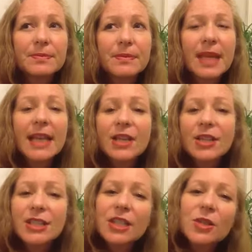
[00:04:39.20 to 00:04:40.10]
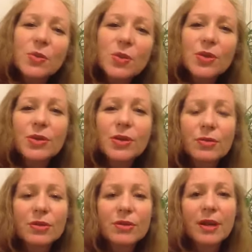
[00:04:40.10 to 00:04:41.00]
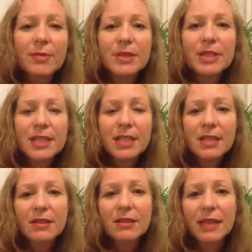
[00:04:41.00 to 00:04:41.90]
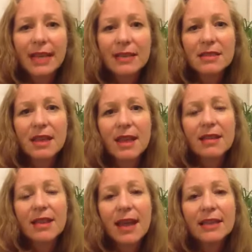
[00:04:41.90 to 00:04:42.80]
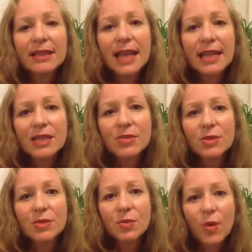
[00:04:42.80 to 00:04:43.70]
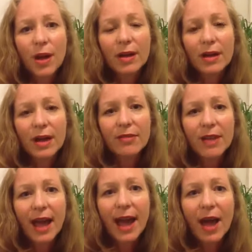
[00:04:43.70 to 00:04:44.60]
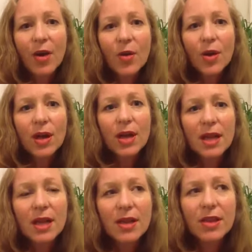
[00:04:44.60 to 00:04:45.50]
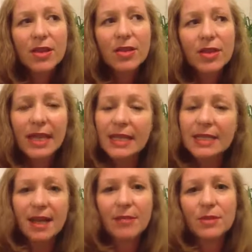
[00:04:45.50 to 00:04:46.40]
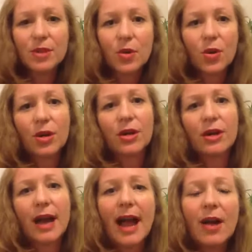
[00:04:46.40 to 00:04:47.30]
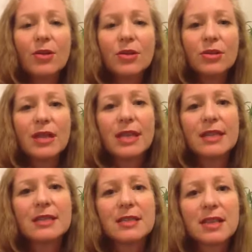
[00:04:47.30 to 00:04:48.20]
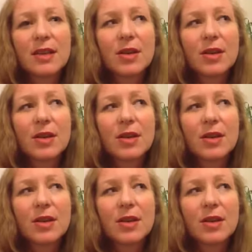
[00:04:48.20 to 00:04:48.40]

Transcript: looked at the world through a particular lens, and that lens was one of how things come to order. How do things